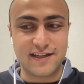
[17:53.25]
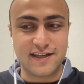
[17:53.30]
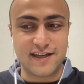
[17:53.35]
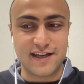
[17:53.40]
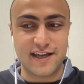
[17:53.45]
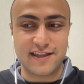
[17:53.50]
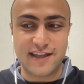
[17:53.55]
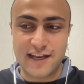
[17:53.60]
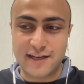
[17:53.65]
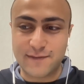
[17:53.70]

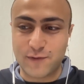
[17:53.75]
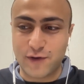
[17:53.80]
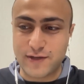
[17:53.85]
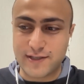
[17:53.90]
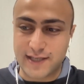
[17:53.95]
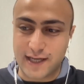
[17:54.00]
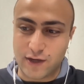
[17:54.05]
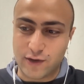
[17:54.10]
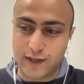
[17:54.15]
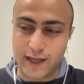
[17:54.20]
at that point,
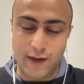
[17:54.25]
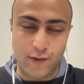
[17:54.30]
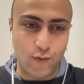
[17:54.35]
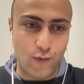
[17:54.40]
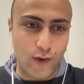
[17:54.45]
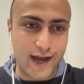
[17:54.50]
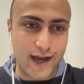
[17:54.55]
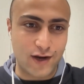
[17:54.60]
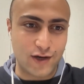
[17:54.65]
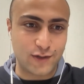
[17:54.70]
it's like, okay,
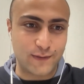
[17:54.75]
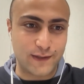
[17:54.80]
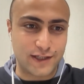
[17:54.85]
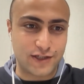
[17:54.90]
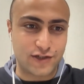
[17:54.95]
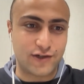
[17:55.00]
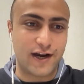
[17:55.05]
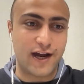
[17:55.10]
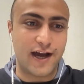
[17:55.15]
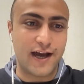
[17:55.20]
why don't we
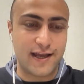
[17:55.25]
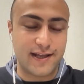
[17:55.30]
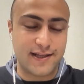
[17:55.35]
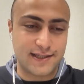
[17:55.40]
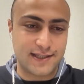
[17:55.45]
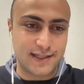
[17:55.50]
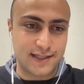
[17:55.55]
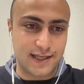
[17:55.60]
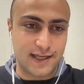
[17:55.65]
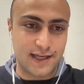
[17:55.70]
try and
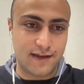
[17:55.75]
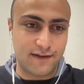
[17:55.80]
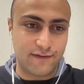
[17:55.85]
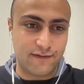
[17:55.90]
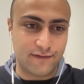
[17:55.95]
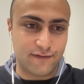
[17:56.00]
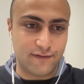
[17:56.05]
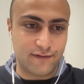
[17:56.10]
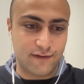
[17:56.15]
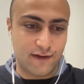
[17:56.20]
see
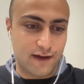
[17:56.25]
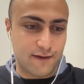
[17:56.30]
if